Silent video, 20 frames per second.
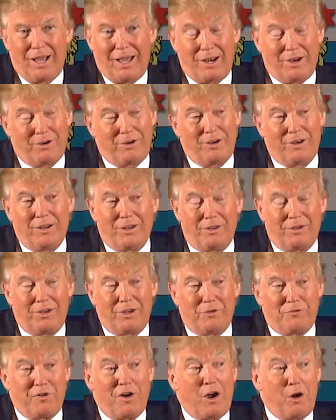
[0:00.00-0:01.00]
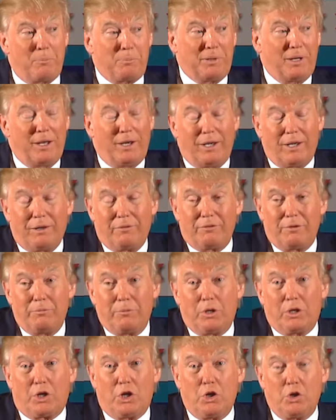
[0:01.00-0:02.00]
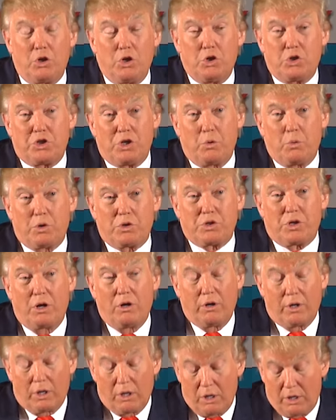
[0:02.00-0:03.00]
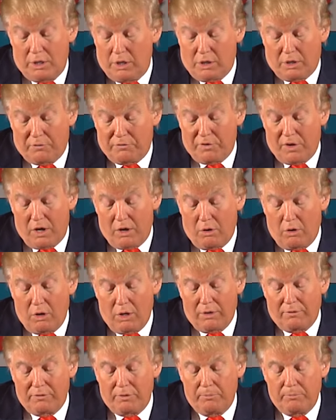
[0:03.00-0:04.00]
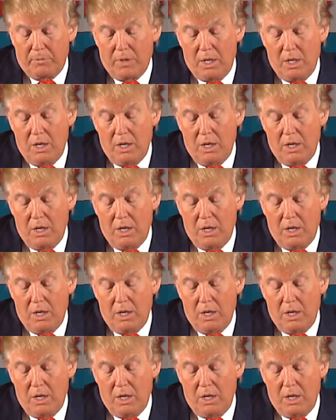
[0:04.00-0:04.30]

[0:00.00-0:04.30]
I don't know. You'd fire plenty of them. Look, you, you see what's going on. You could fire all of them.